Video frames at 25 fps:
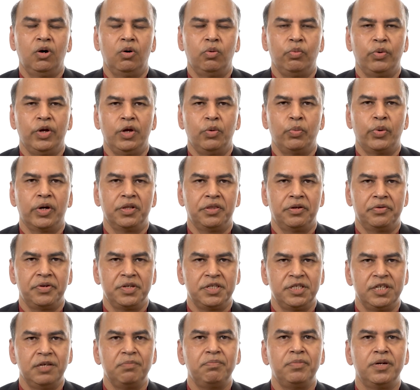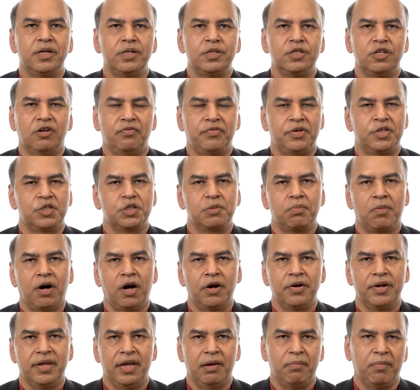We were the recipients of a
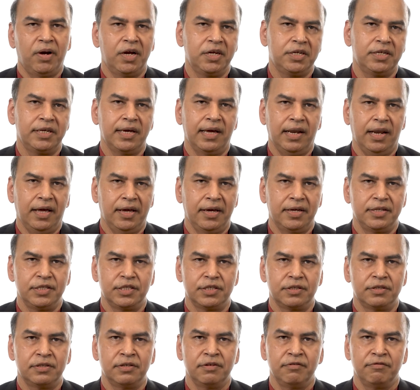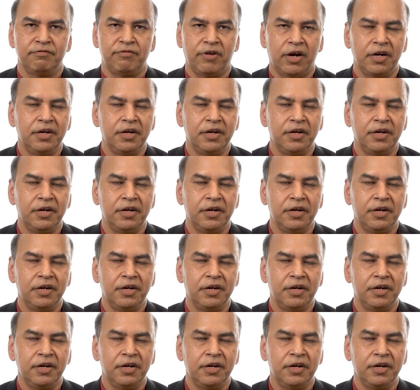Smart MIT Alliance